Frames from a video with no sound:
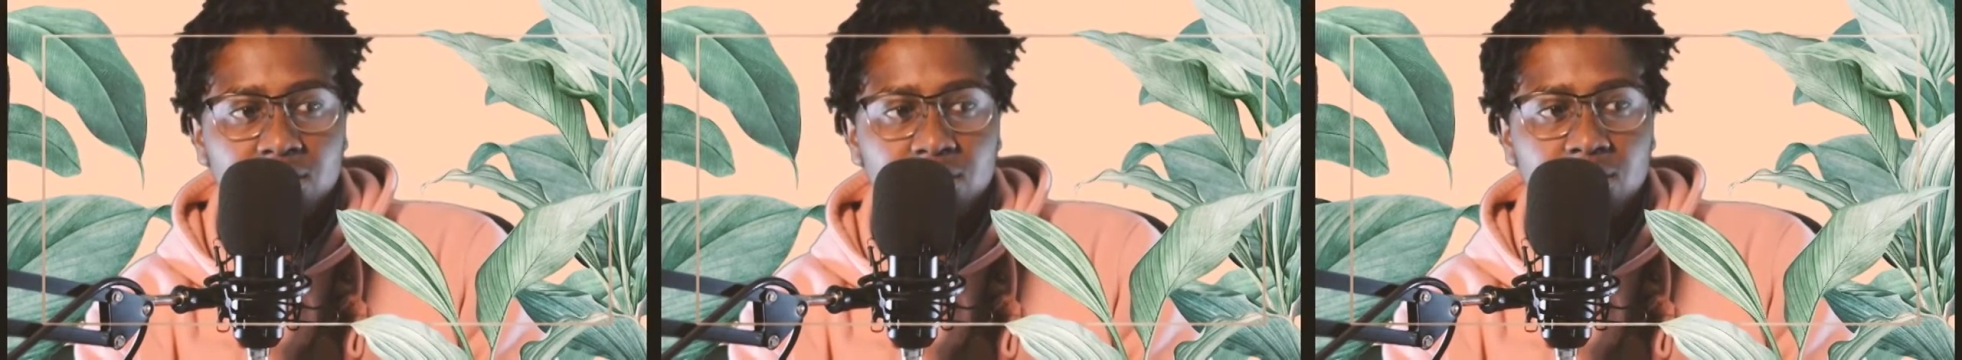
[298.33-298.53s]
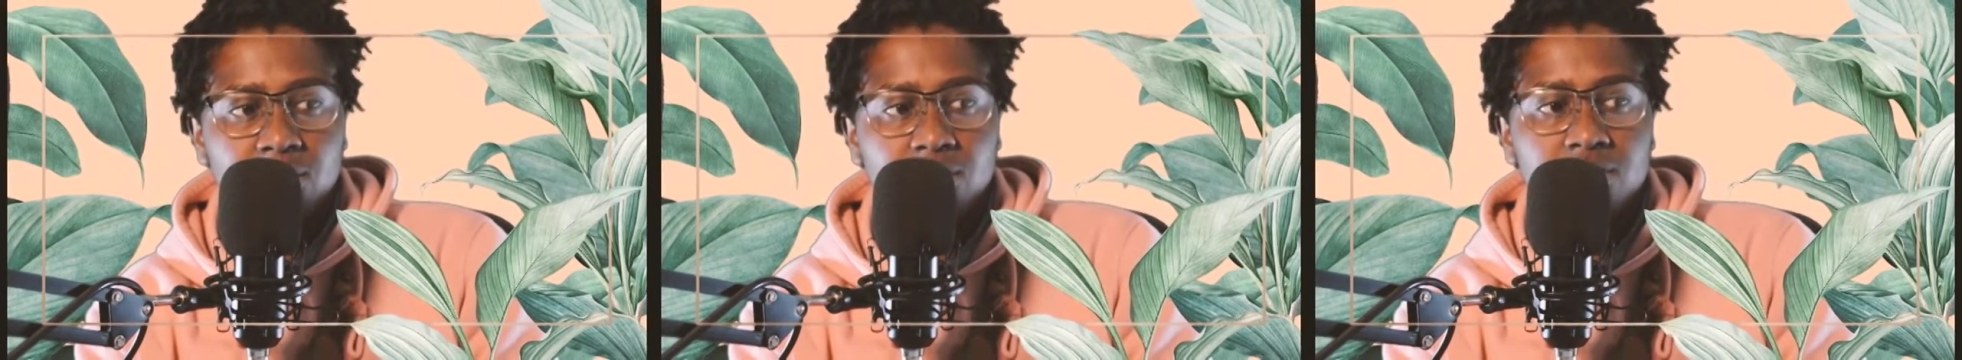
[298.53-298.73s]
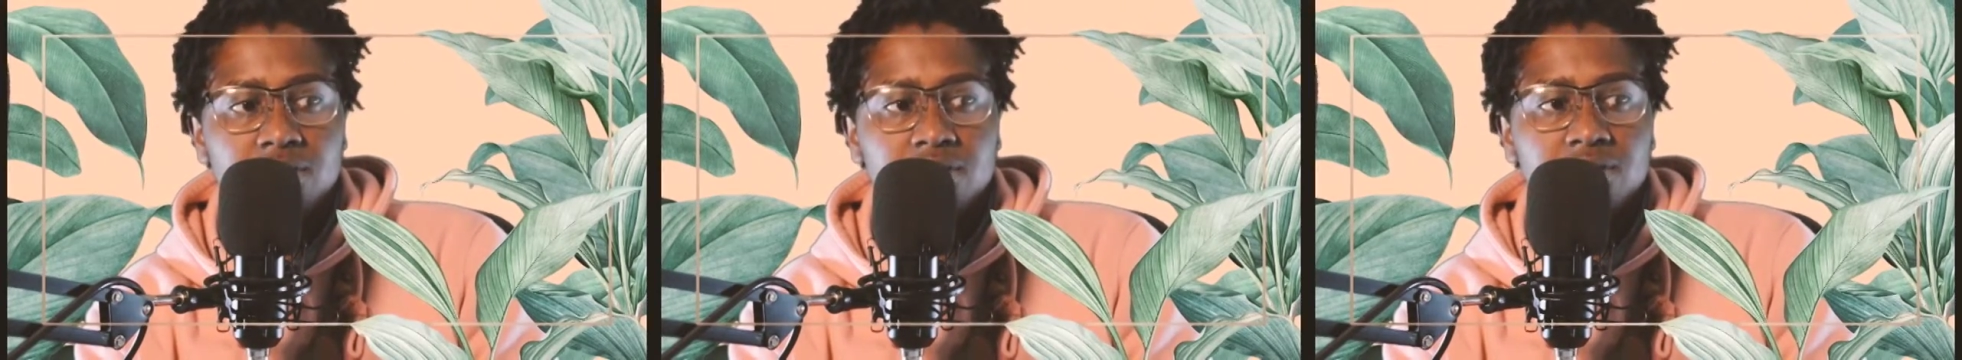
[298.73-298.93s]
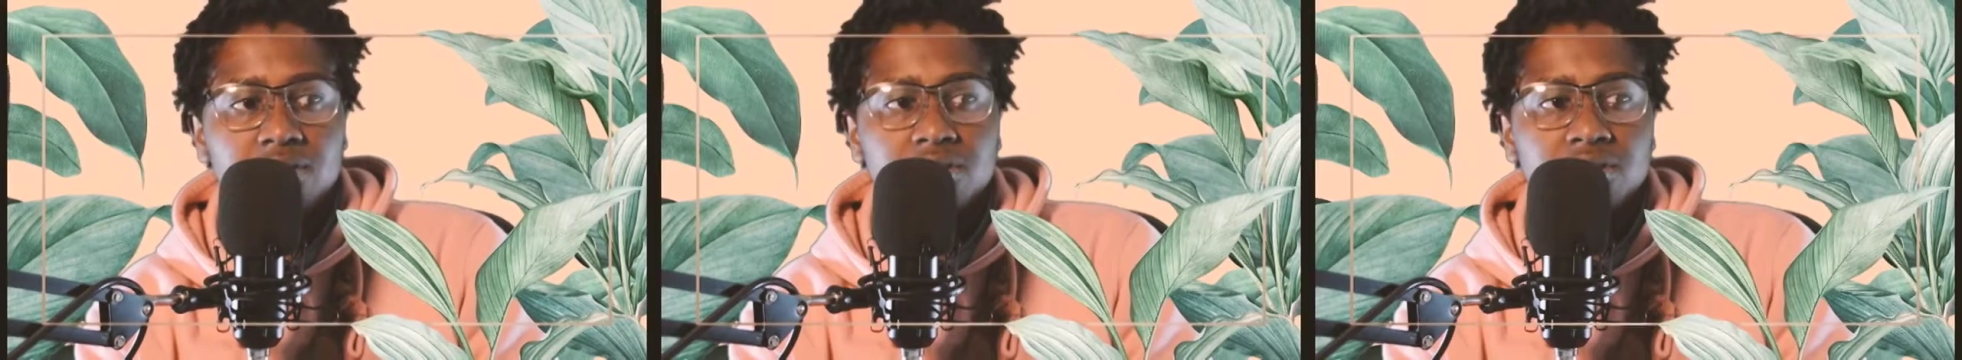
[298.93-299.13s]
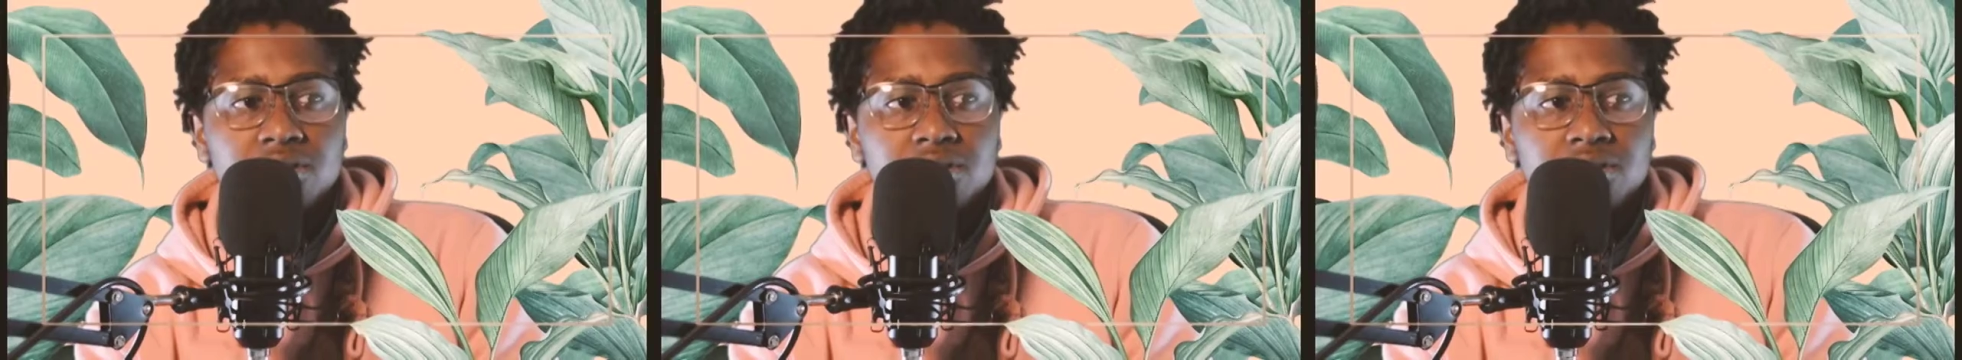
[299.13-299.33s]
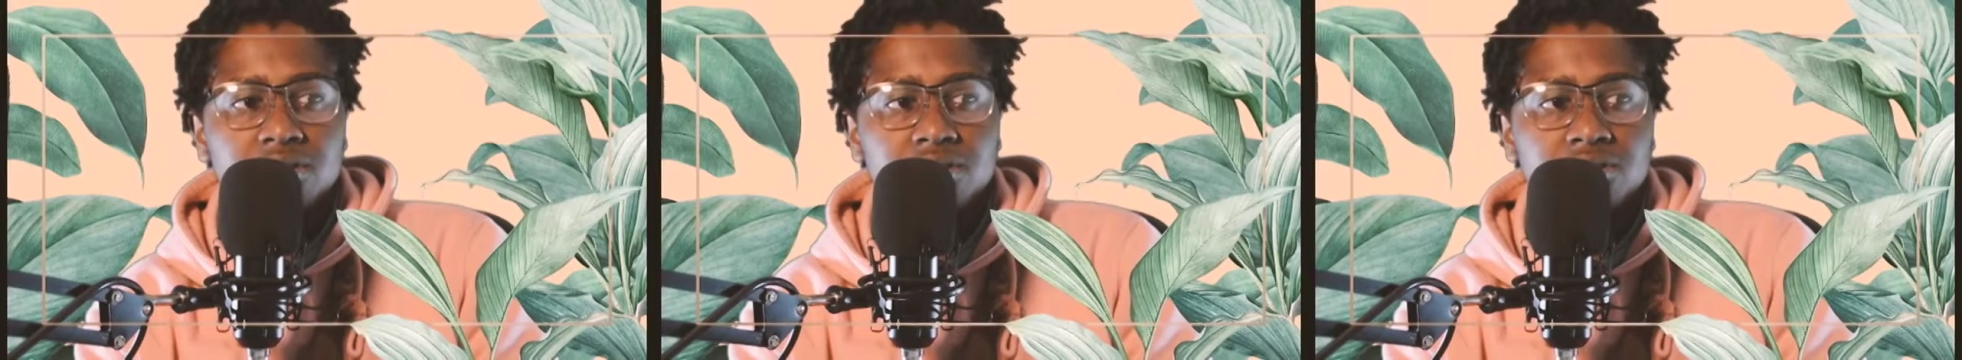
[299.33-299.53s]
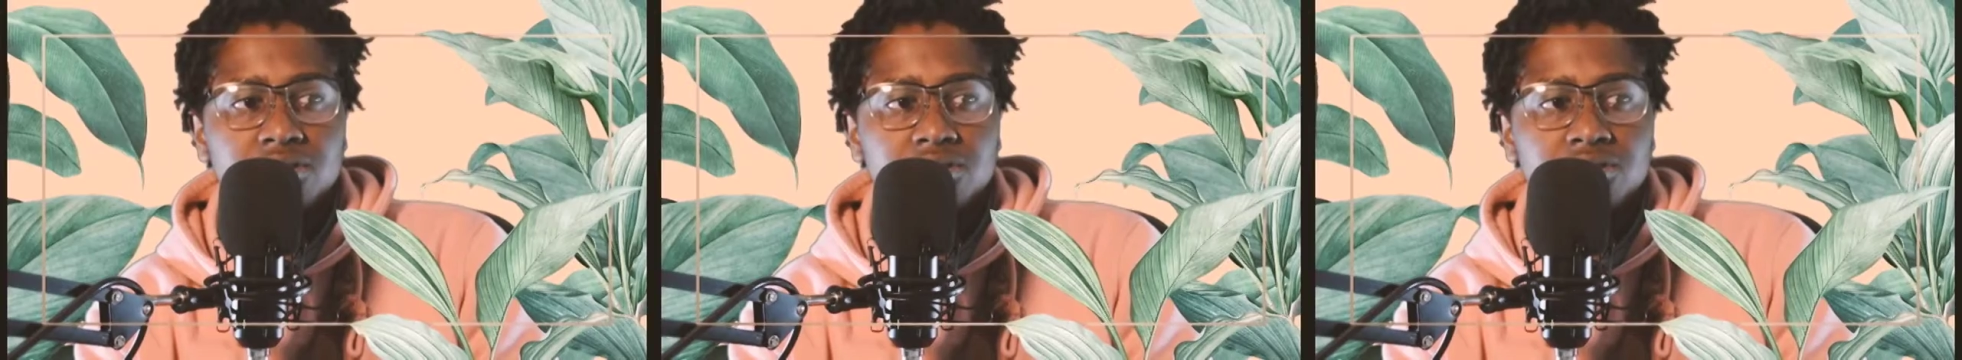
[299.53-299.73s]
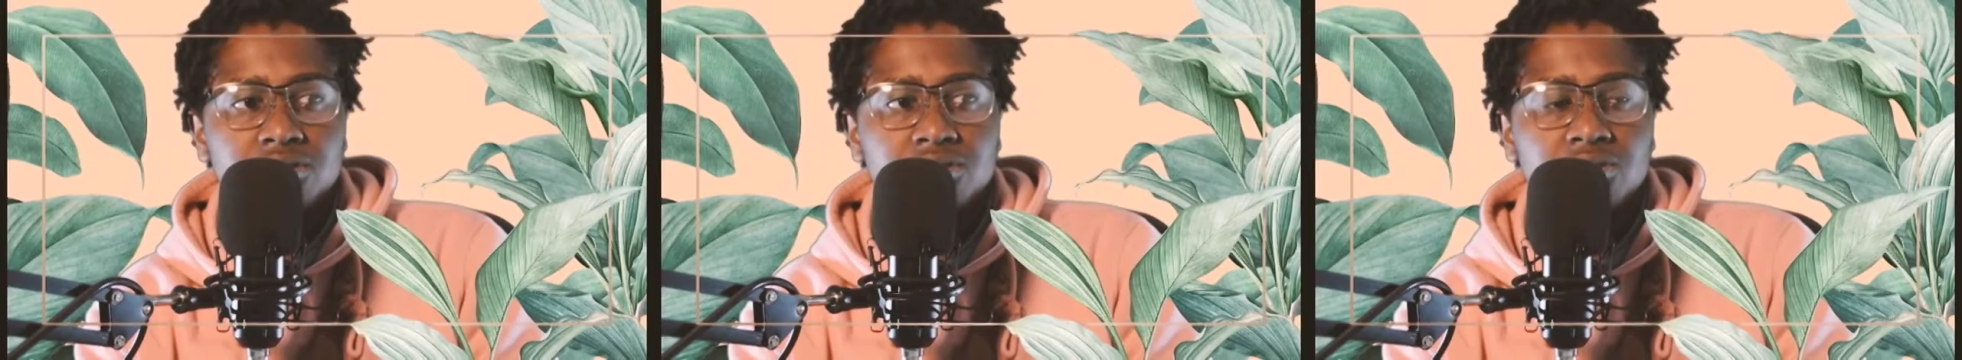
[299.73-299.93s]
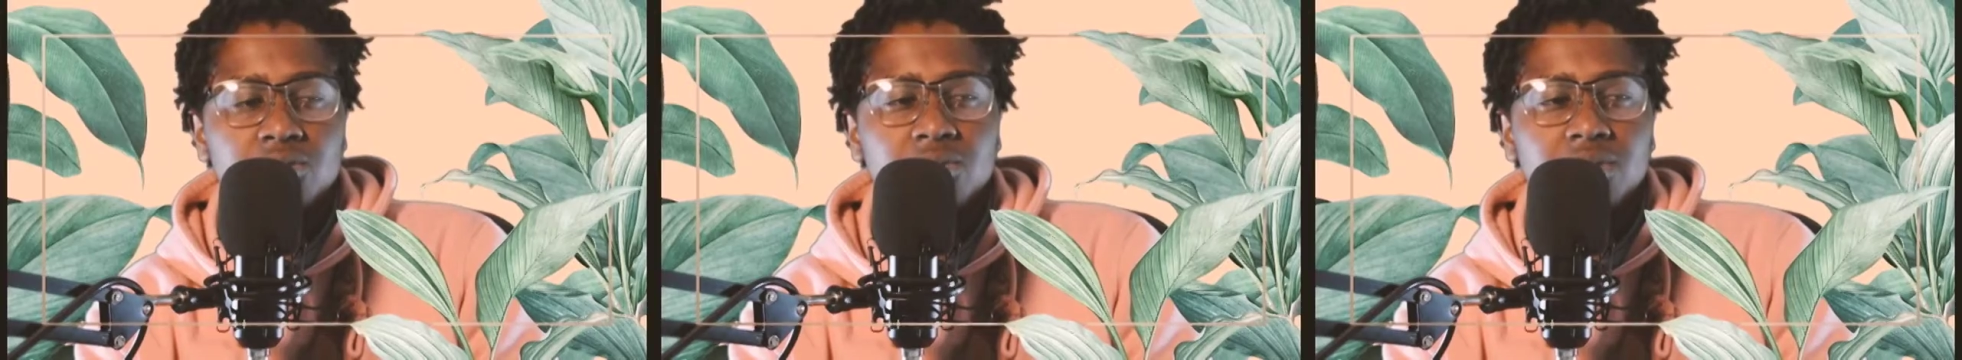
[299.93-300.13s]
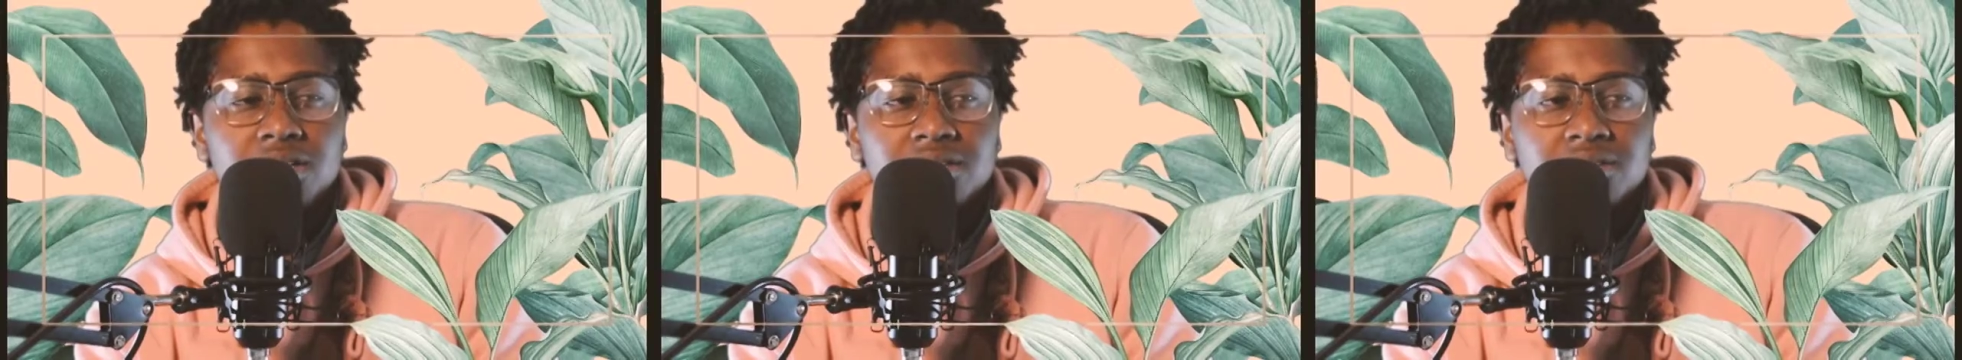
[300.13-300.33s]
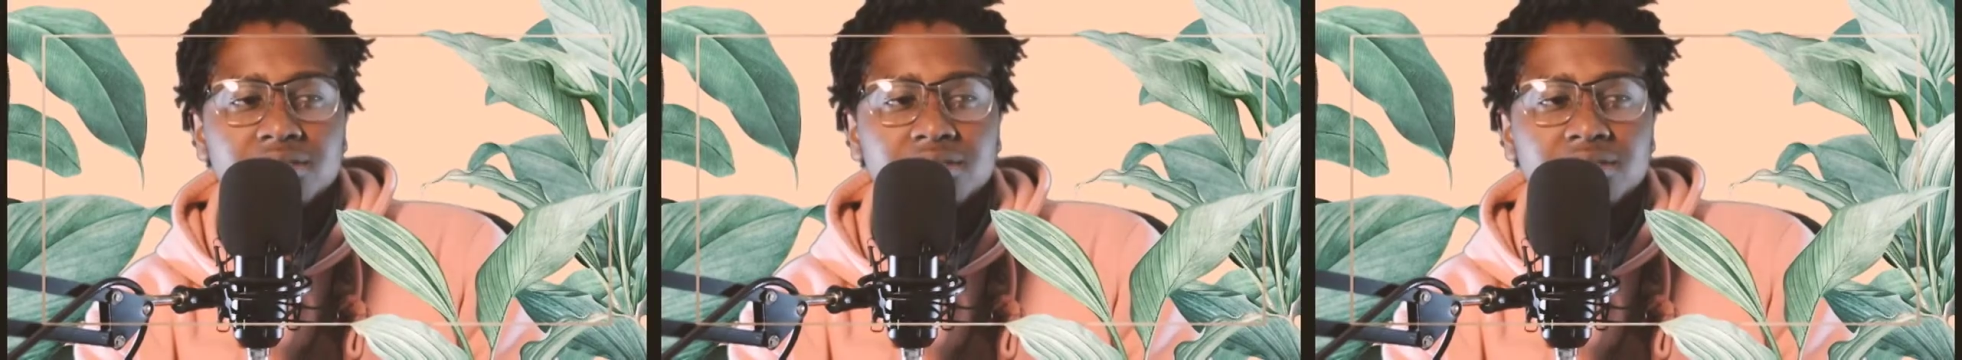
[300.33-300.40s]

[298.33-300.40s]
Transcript: Or to what